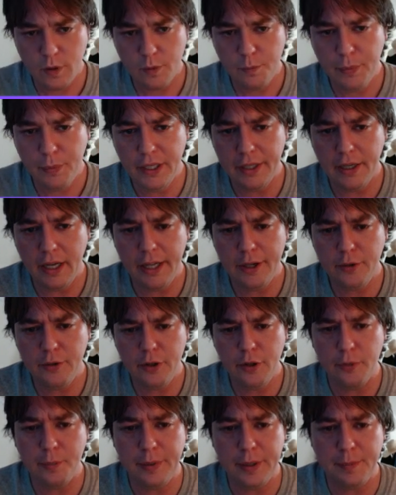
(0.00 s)
But I don't
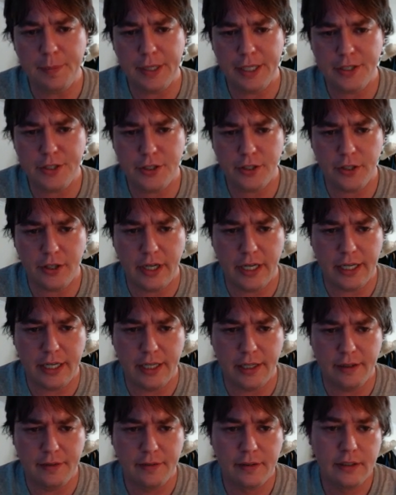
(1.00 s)
know, big
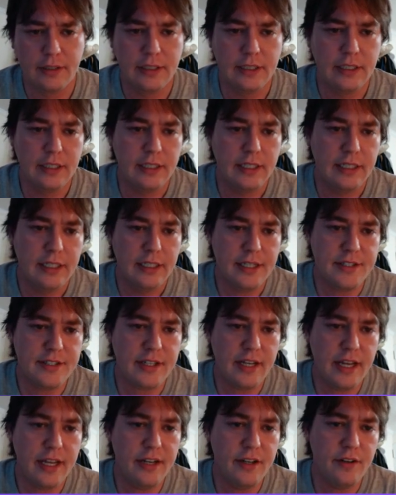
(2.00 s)
picture, it's
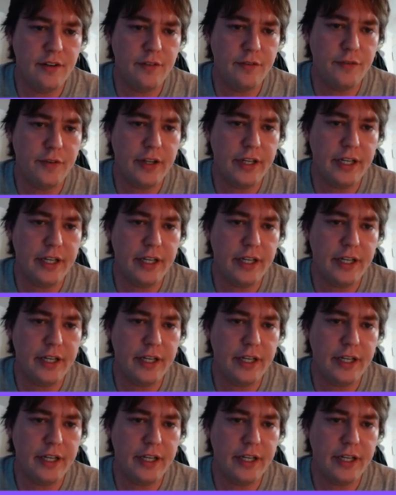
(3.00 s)
kind of,